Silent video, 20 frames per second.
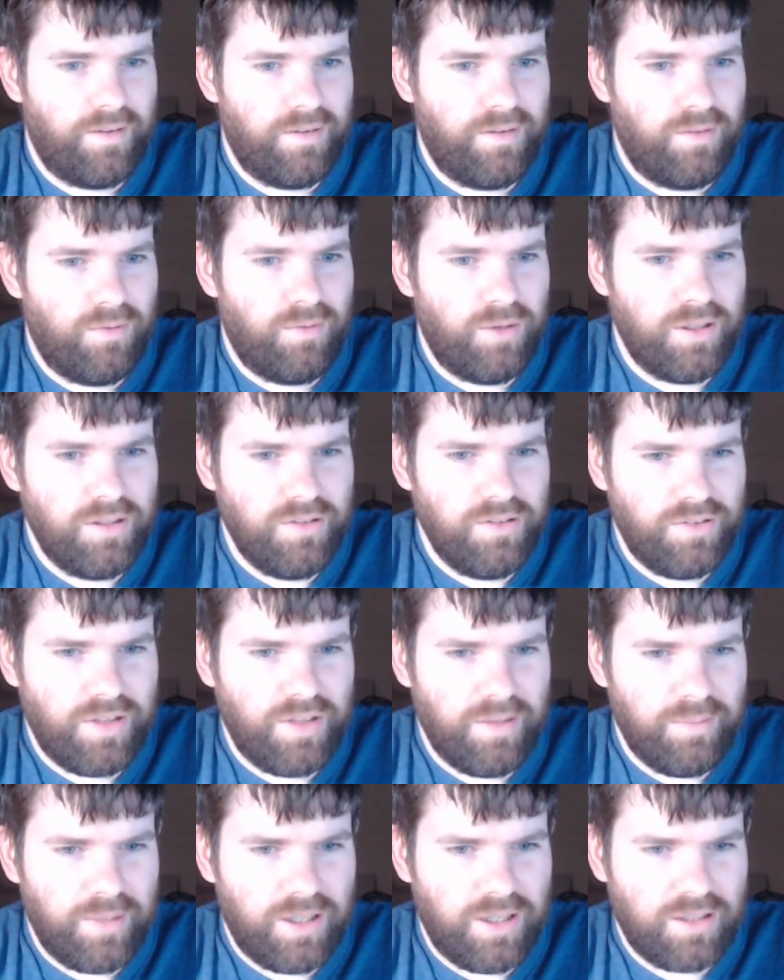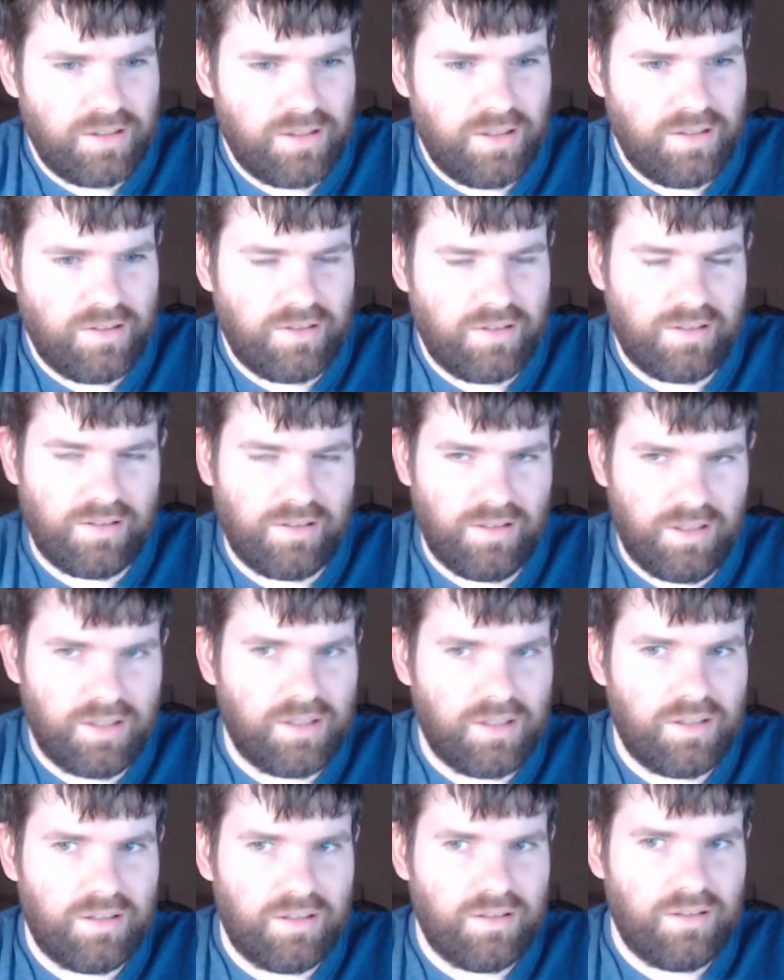What is that mark? That's
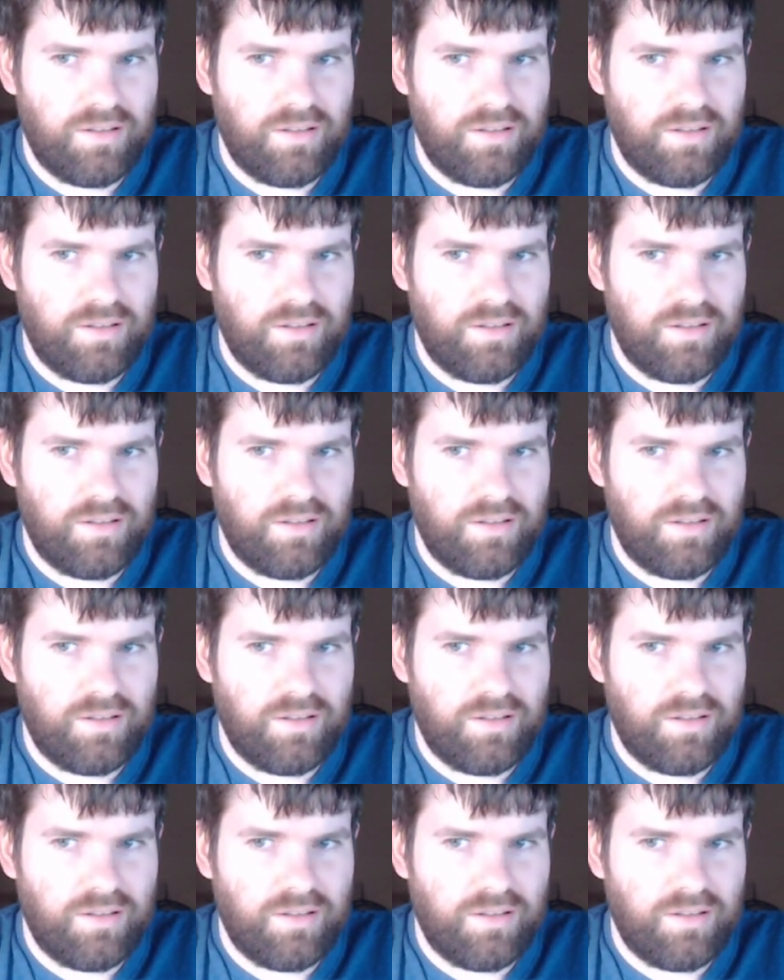like,